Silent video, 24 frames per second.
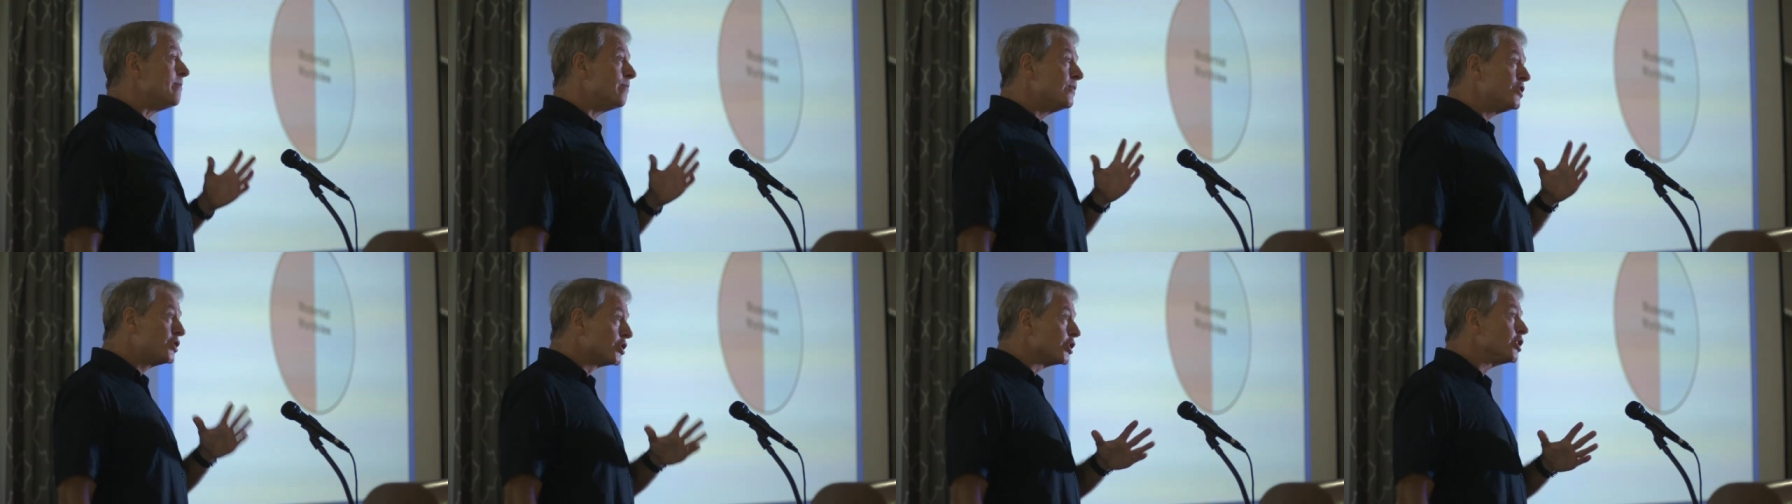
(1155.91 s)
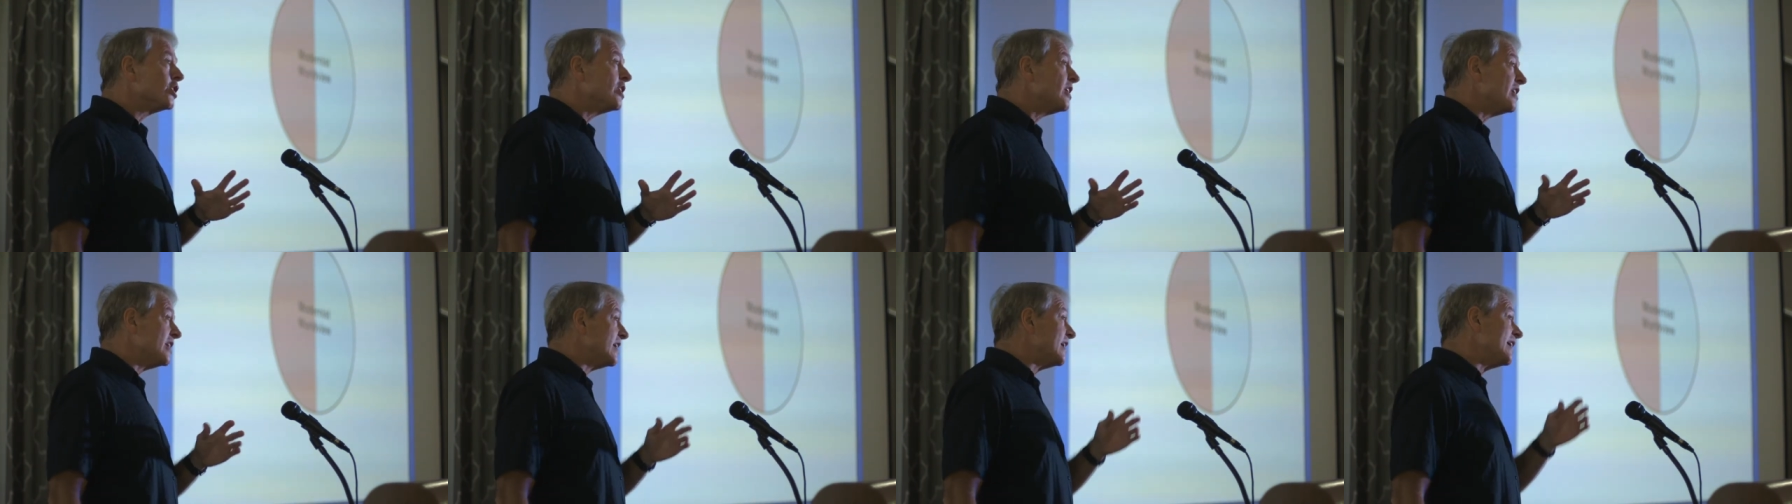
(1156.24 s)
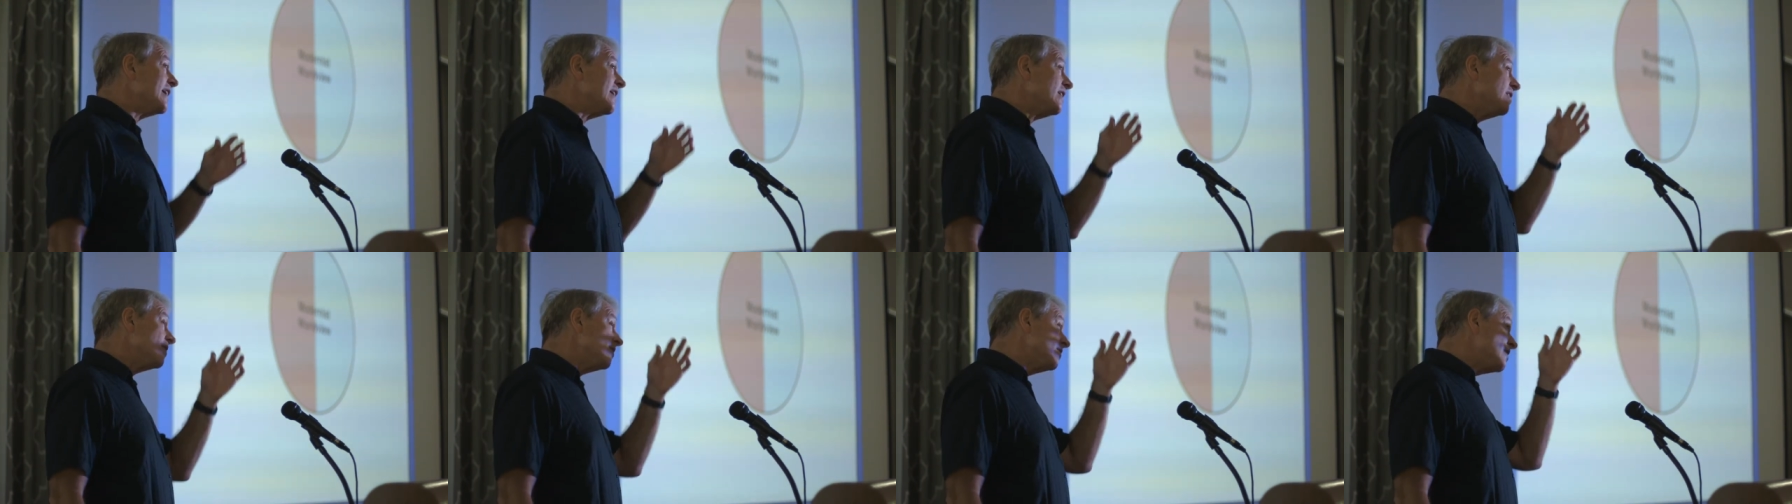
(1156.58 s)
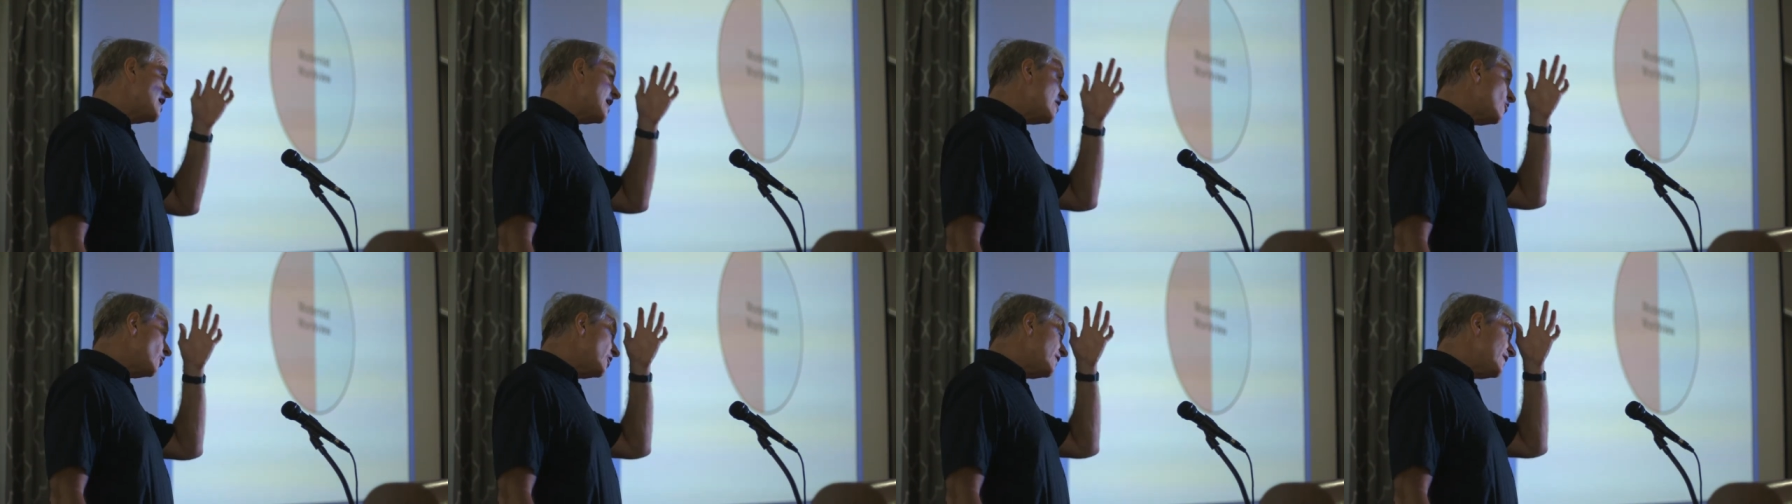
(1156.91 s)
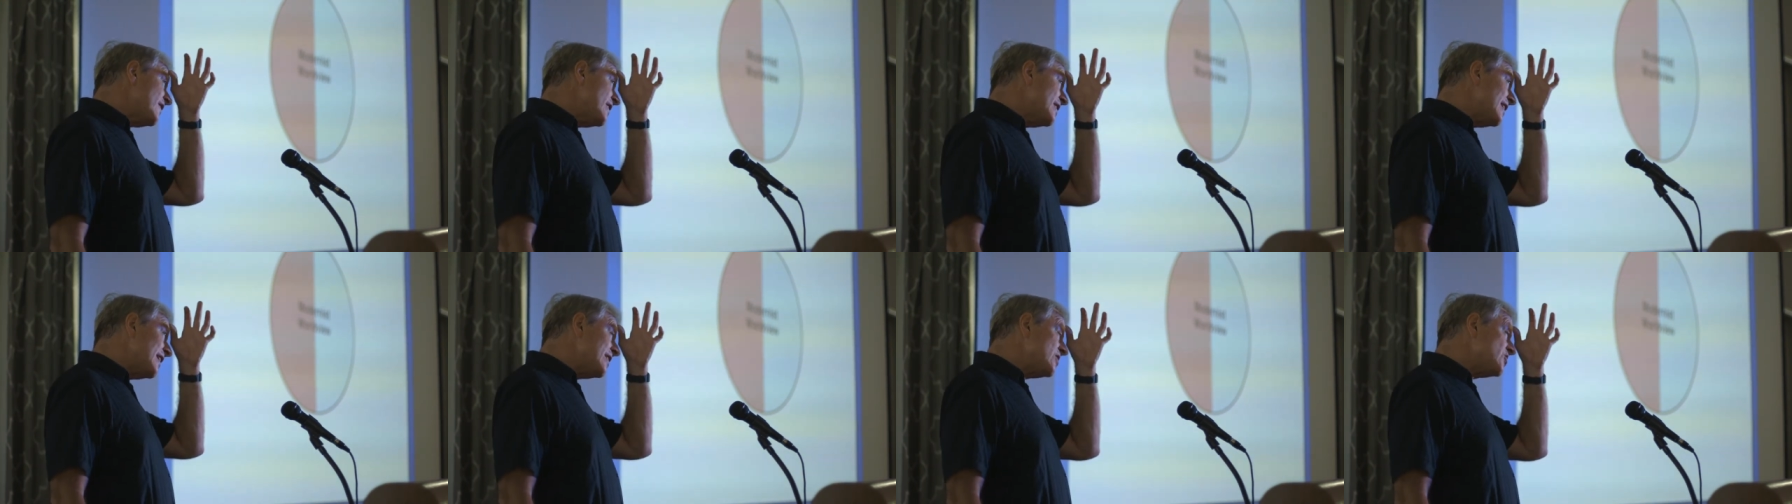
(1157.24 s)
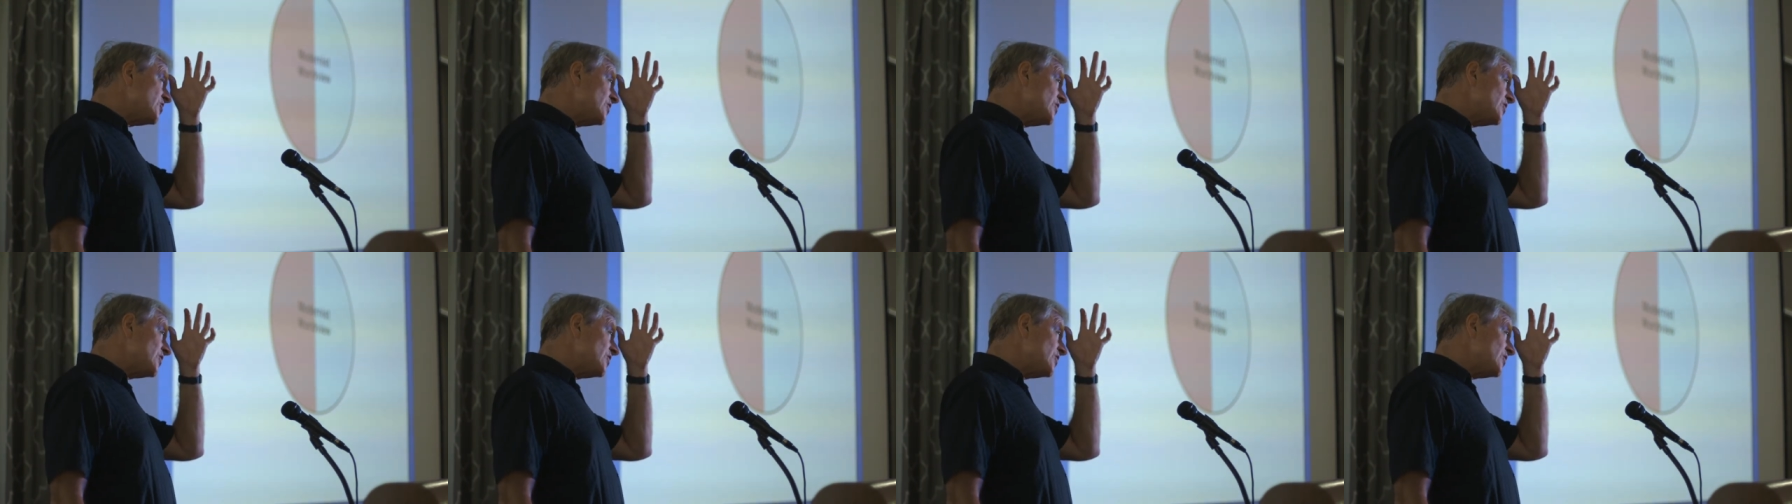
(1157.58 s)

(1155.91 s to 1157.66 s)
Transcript: modernity, not only in the United